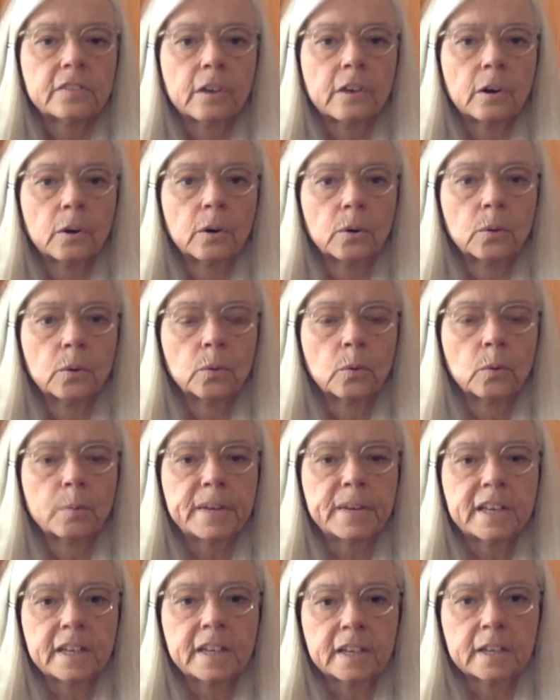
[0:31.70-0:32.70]
So
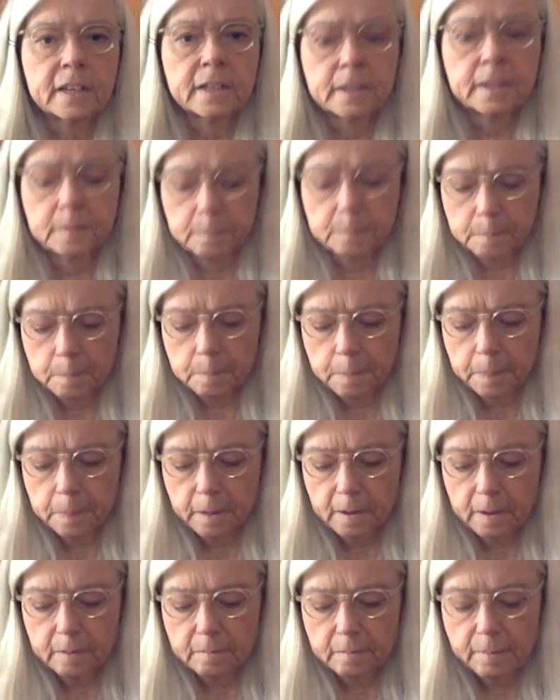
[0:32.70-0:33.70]
we'll begin
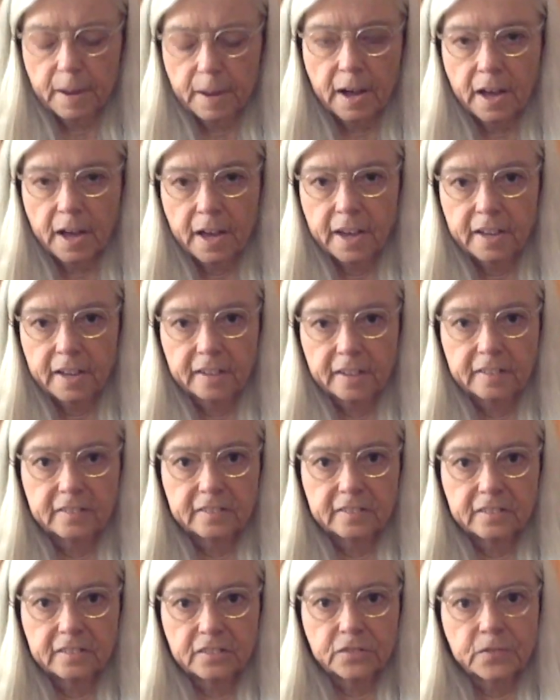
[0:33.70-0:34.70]

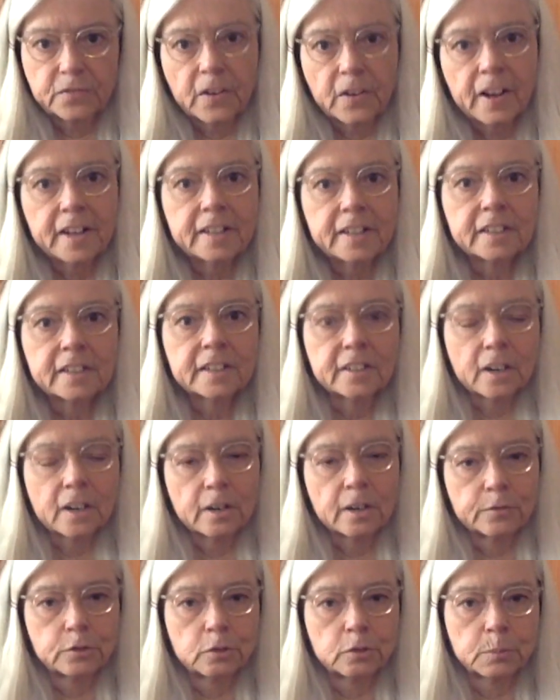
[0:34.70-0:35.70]
by just finding
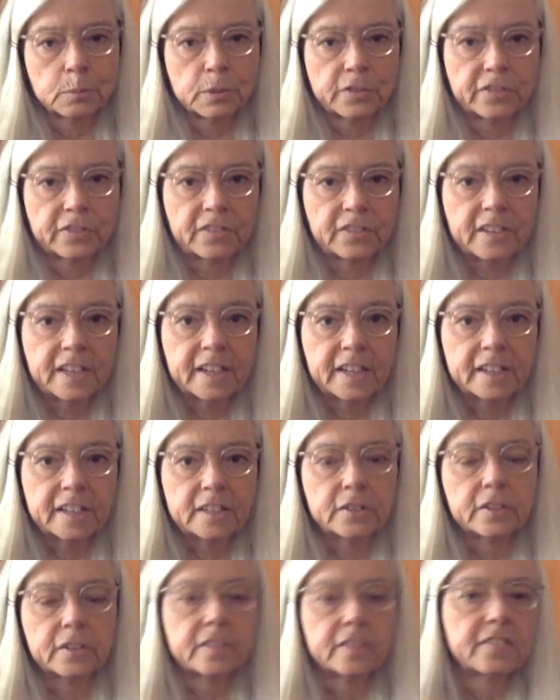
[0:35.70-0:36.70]
a comfortable
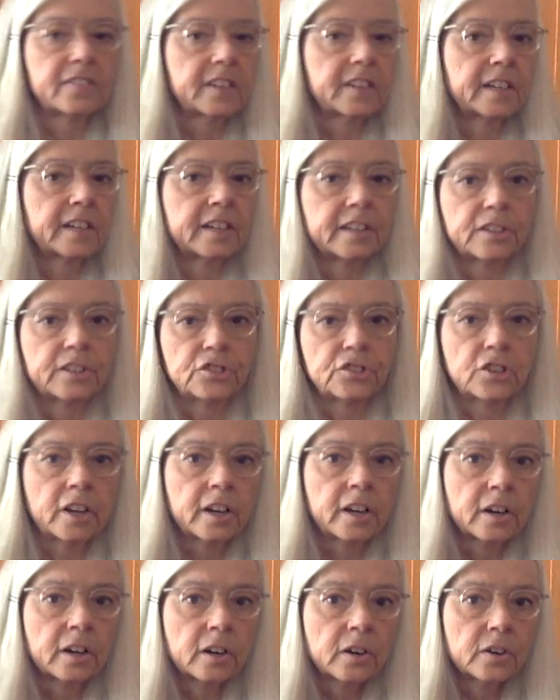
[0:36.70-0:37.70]
seat. You can sit in a
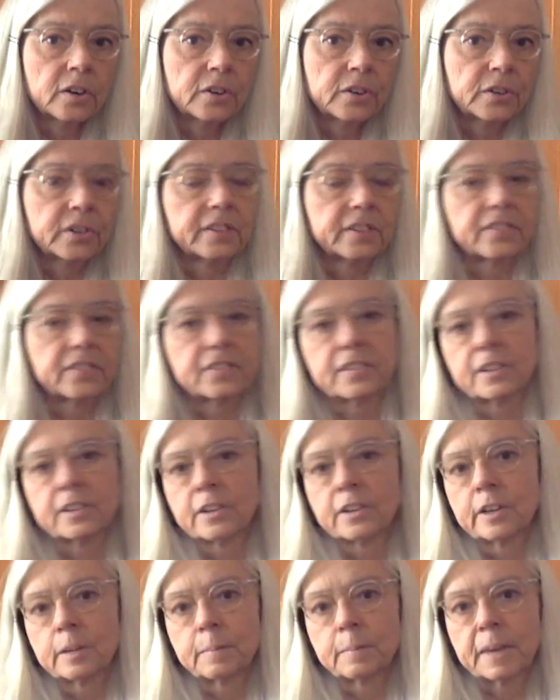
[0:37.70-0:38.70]
chair, you can
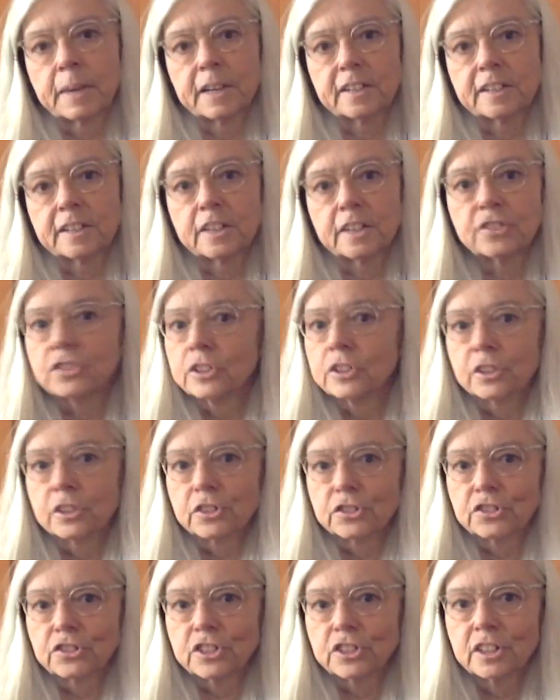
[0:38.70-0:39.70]
sit on a
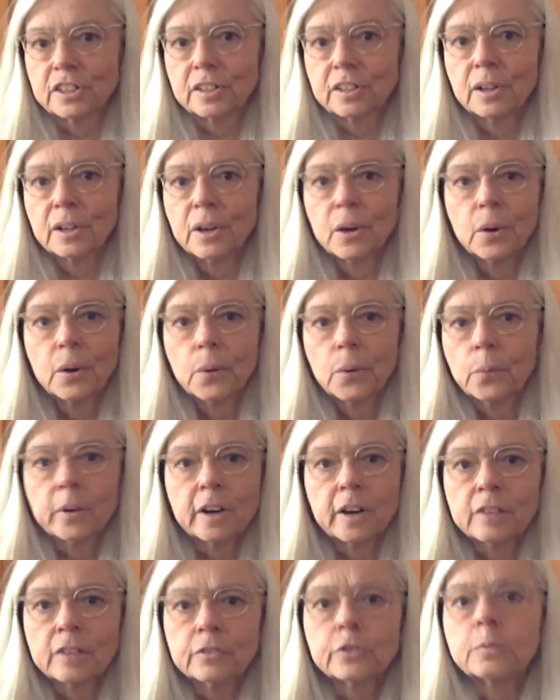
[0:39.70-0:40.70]
meditation cushion,
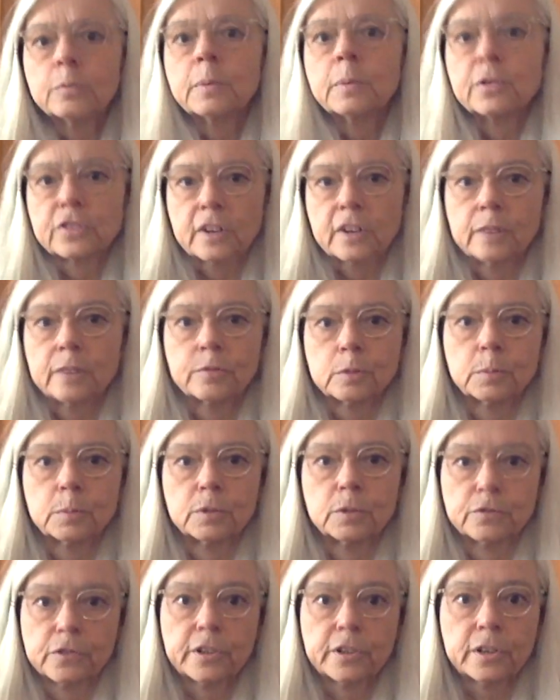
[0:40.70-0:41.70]
whatever's most
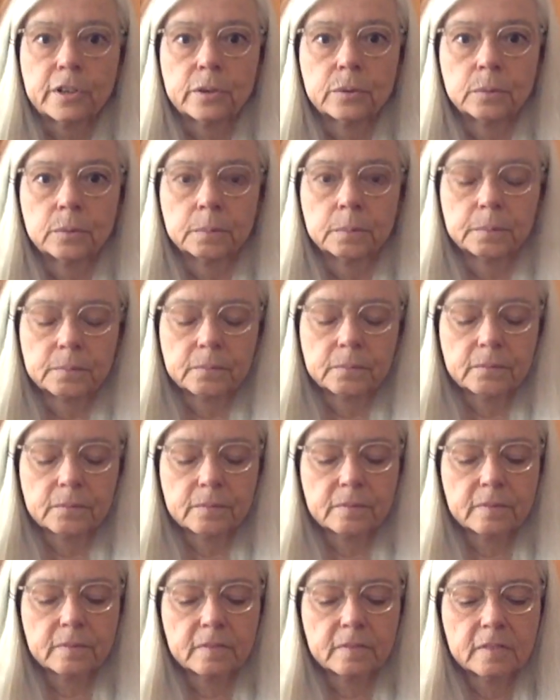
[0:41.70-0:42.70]
comfortable for you.
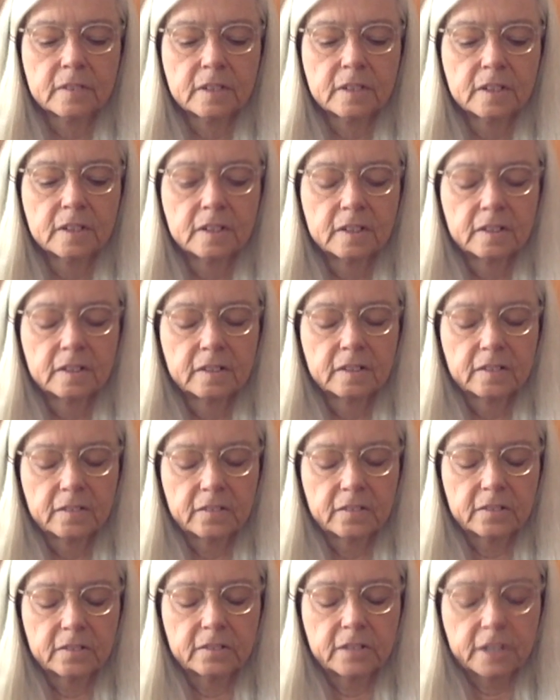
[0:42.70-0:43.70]

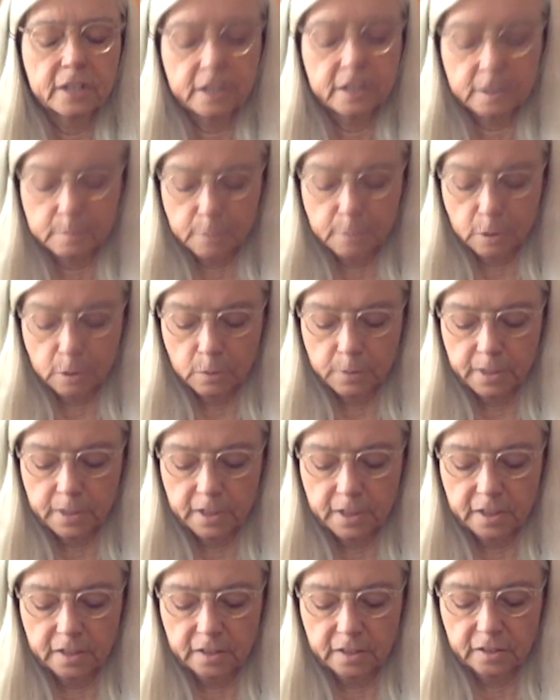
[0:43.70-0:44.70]
So take a
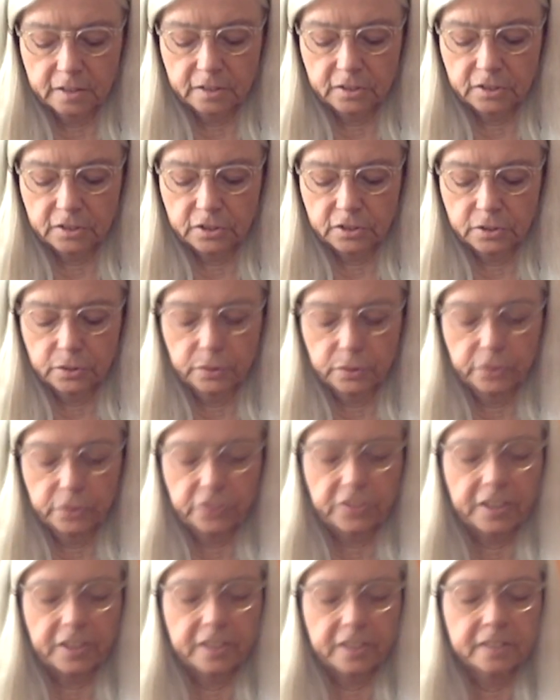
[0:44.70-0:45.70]
moment
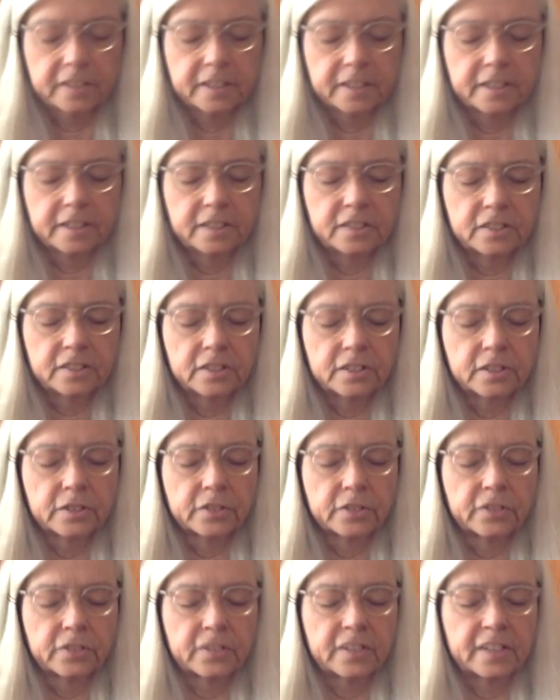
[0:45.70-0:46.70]
to settle
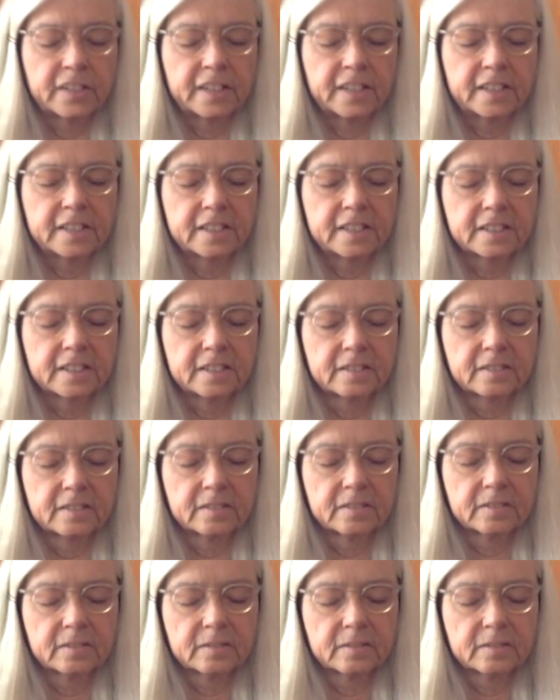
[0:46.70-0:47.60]
into your seat,